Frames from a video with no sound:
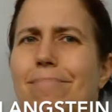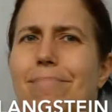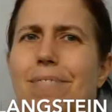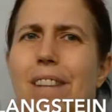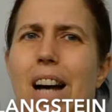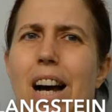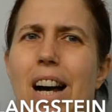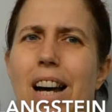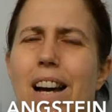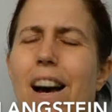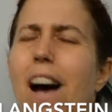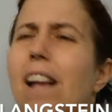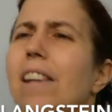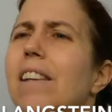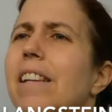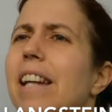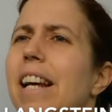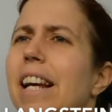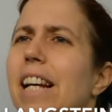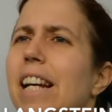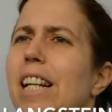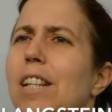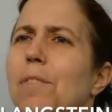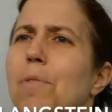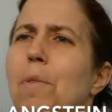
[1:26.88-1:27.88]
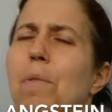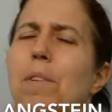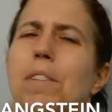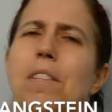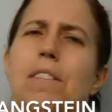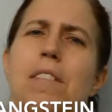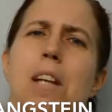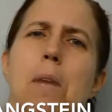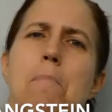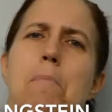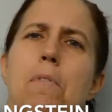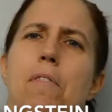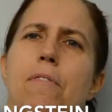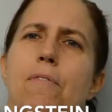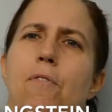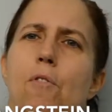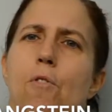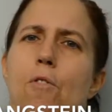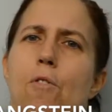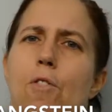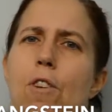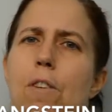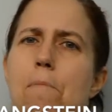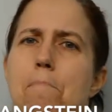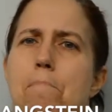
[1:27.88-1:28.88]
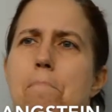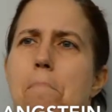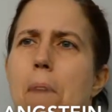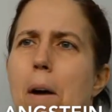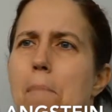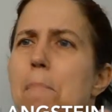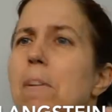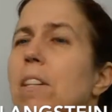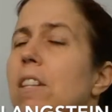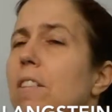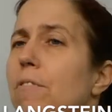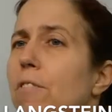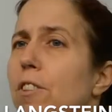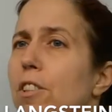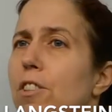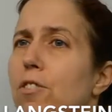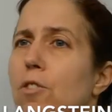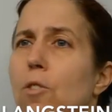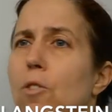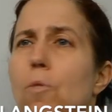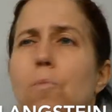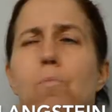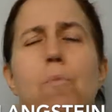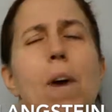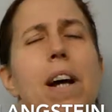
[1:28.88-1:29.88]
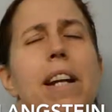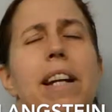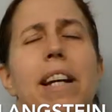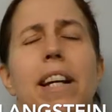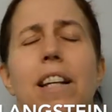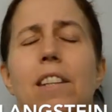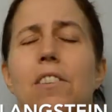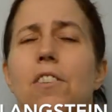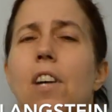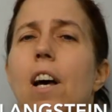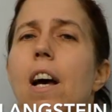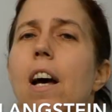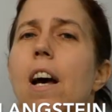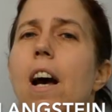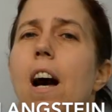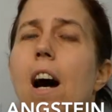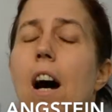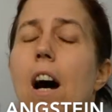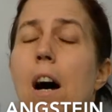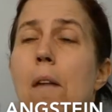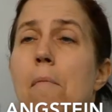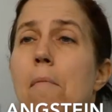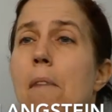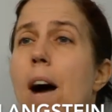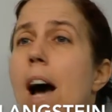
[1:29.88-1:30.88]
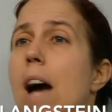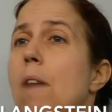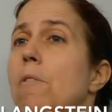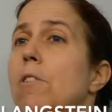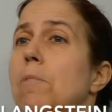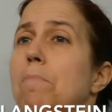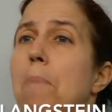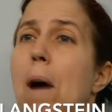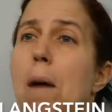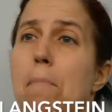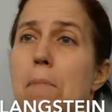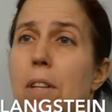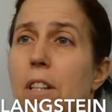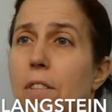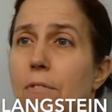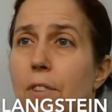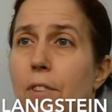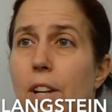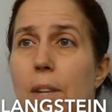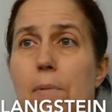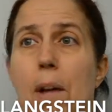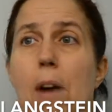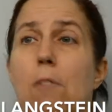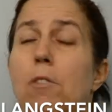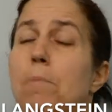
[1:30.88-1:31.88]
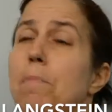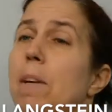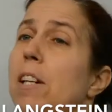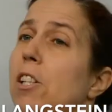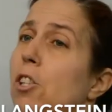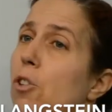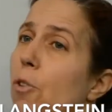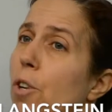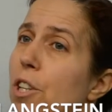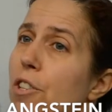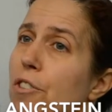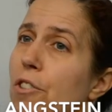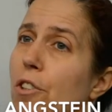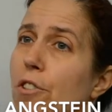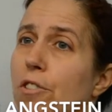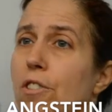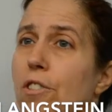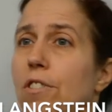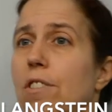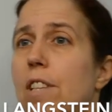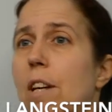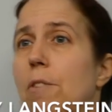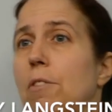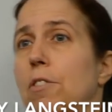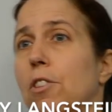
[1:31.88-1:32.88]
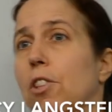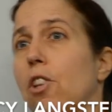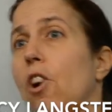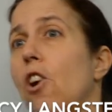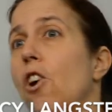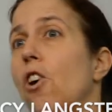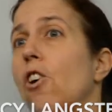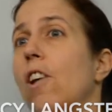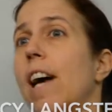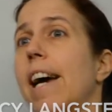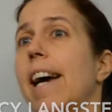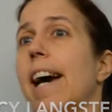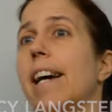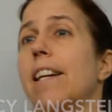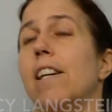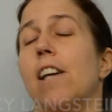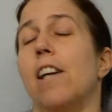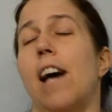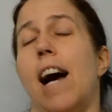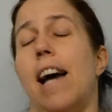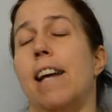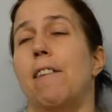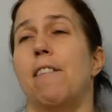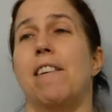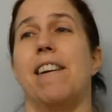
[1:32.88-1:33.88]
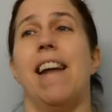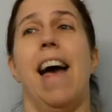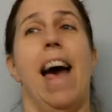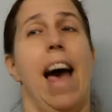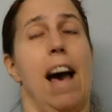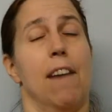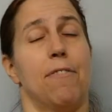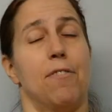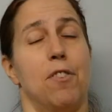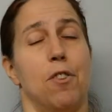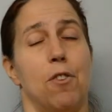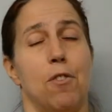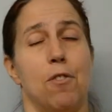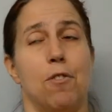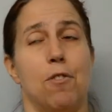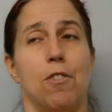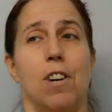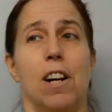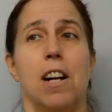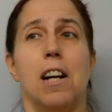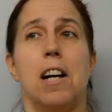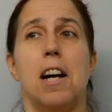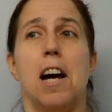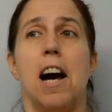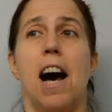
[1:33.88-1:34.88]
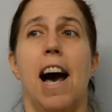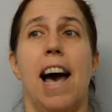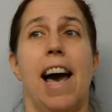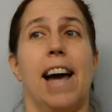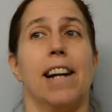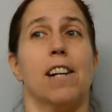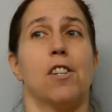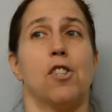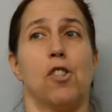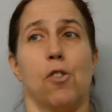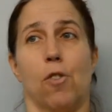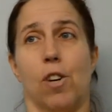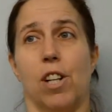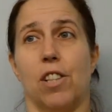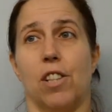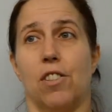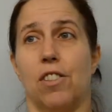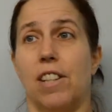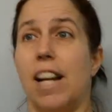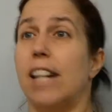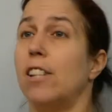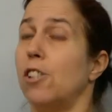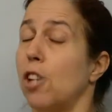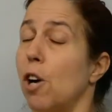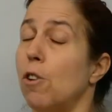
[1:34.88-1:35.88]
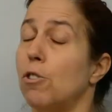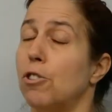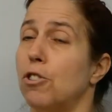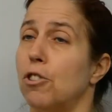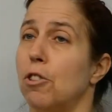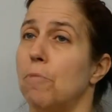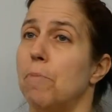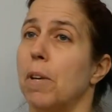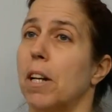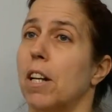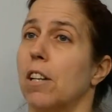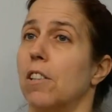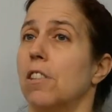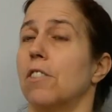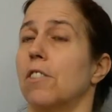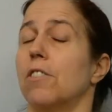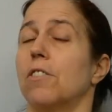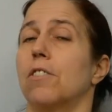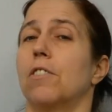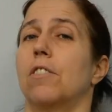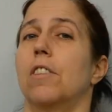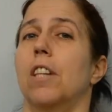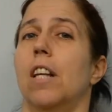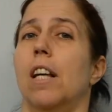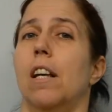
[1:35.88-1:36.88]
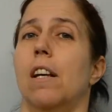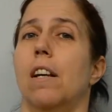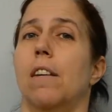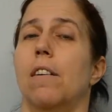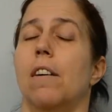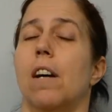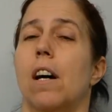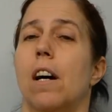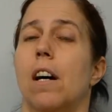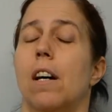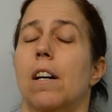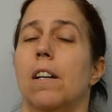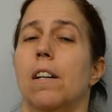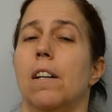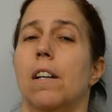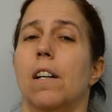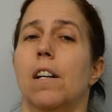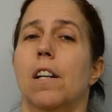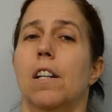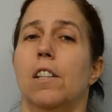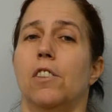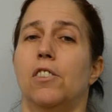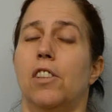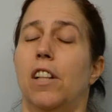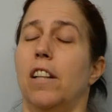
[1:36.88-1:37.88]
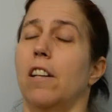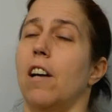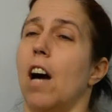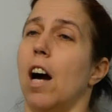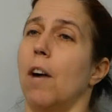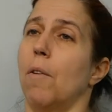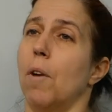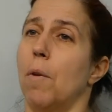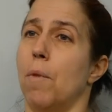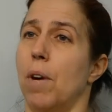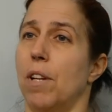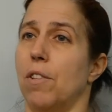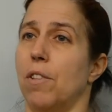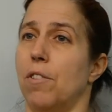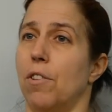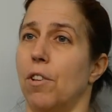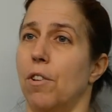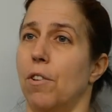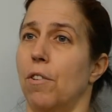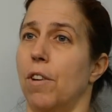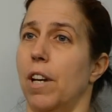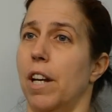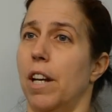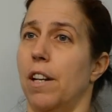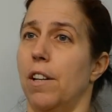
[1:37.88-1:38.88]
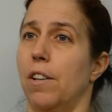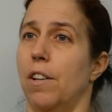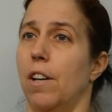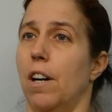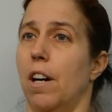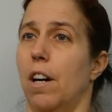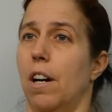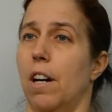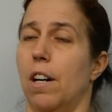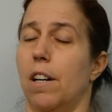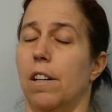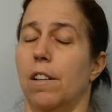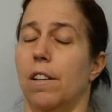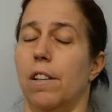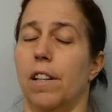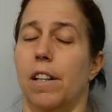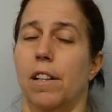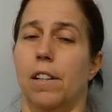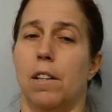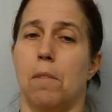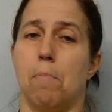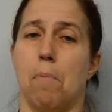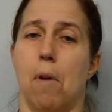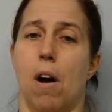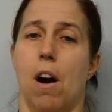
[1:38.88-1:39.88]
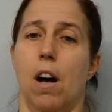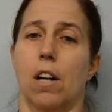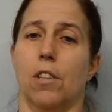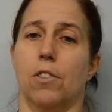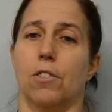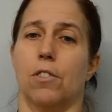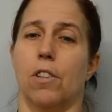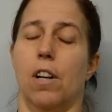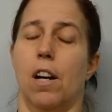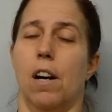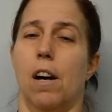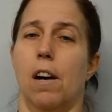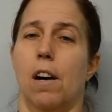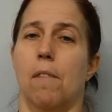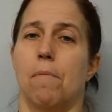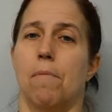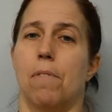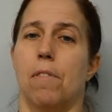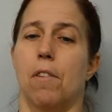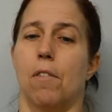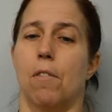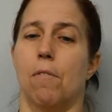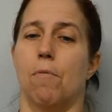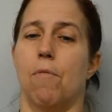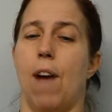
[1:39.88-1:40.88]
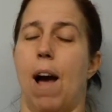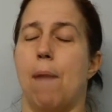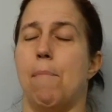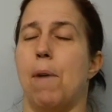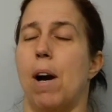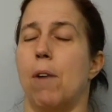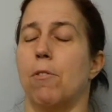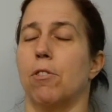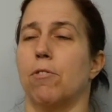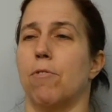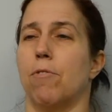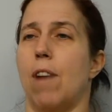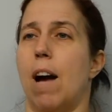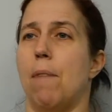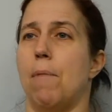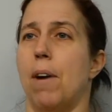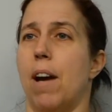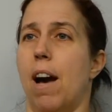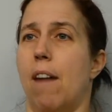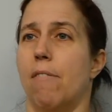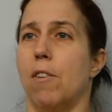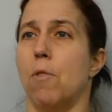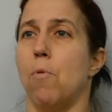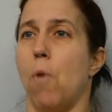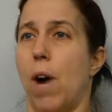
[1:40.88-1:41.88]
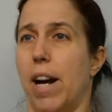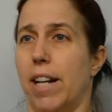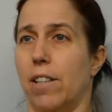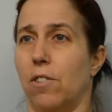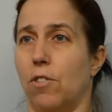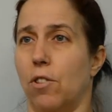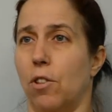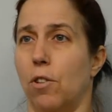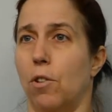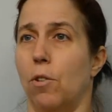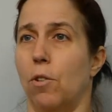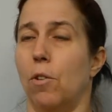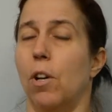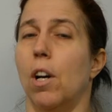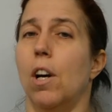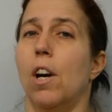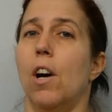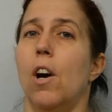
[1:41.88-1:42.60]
high holidays, we went to temple for bat mitzvahs or weddings. I was bat mitzvahed. That was my choice, though. Since I was a girl, I didn't have to. I had a choice, and I chose to because the synagogue we went to in the Bronx, the rabbi was Rabbi Avi Weiss, who